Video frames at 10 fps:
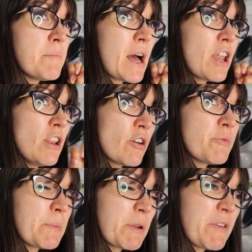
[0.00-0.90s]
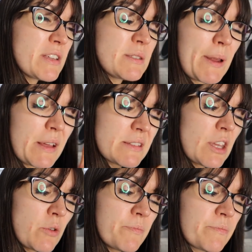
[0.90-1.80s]
but a lot of people have asked about it,
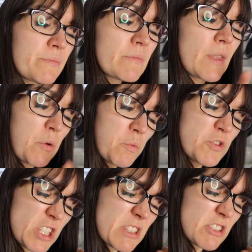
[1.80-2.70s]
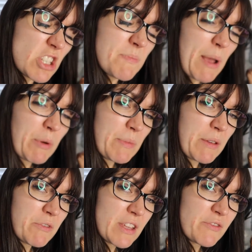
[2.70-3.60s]
so just bear with
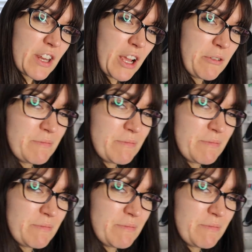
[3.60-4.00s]
me for this video.